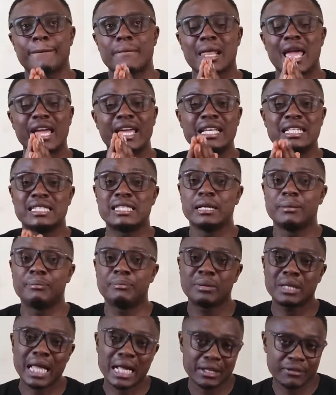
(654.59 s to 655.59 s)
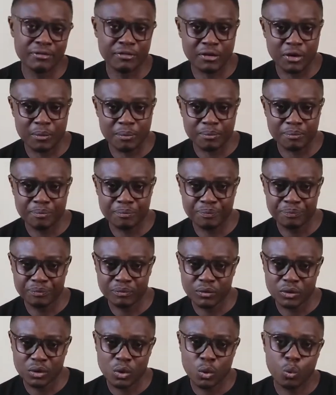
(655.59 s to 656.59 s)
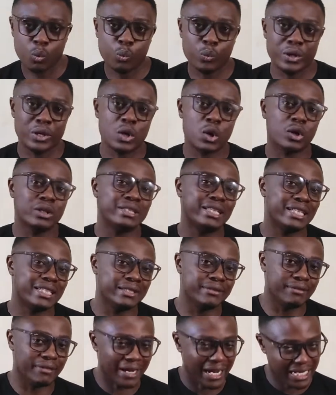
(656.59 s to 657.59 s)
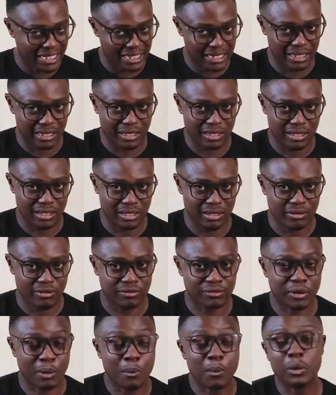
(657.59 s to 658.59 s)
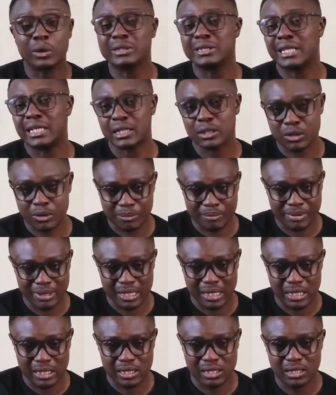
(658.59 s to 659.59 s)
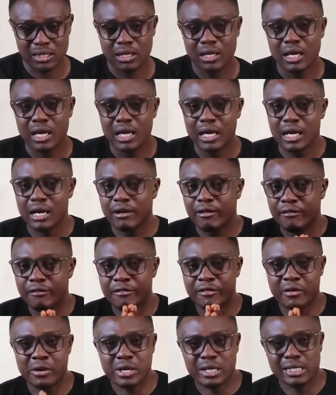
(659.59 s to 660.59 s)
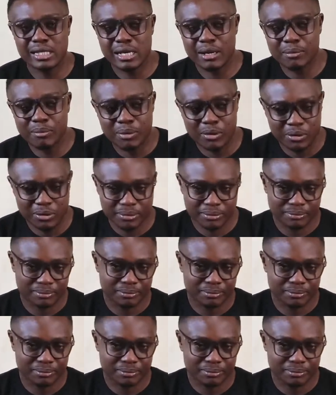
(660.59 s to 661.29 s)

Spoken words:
is the platform with other devices from other companies? For example,